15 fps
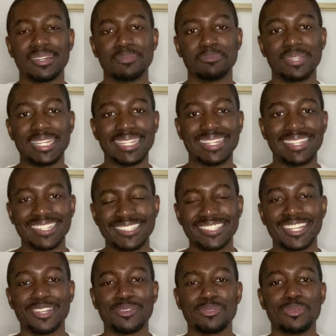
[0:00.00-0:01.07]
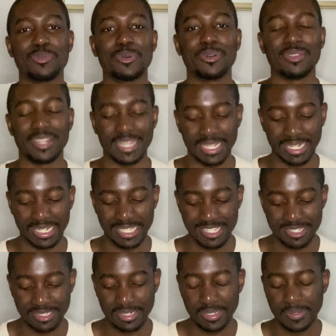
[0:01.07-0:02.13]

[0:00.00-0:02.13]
in this side of the world, at least,